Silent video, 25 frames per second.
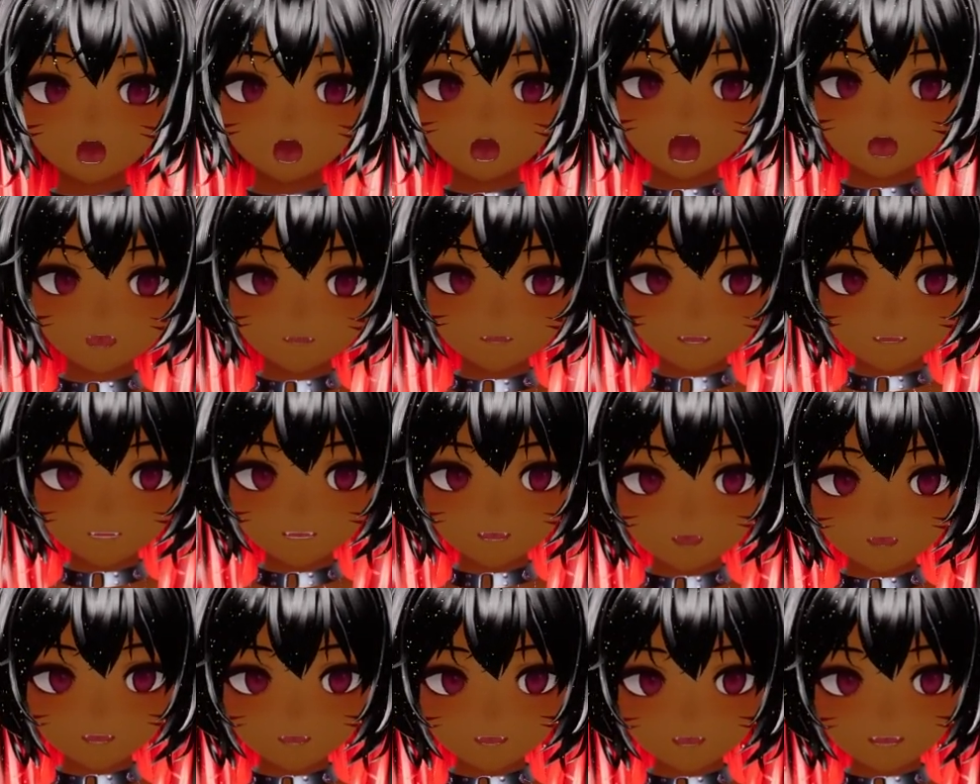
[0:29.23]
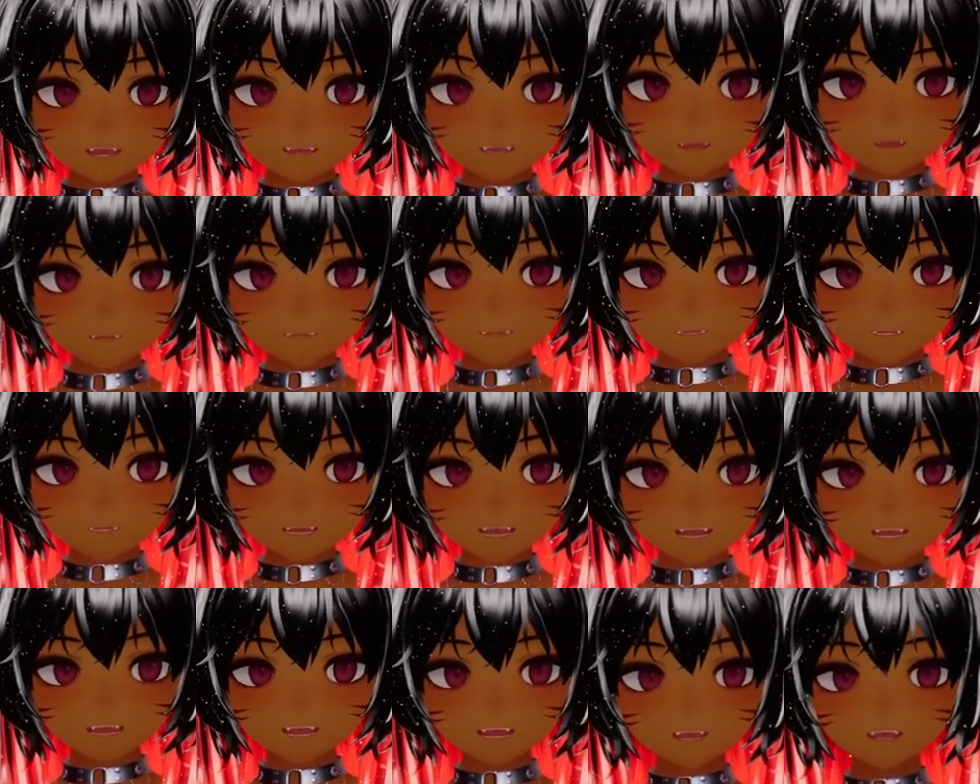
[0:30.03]
if you're in the northern Florida
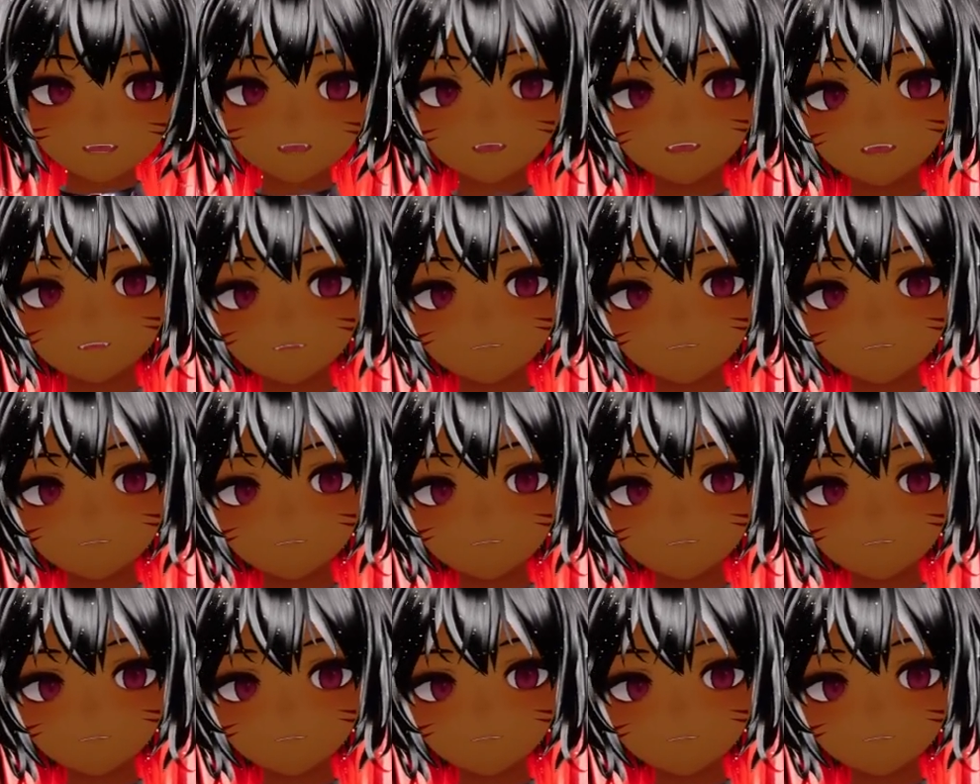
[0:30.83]
area.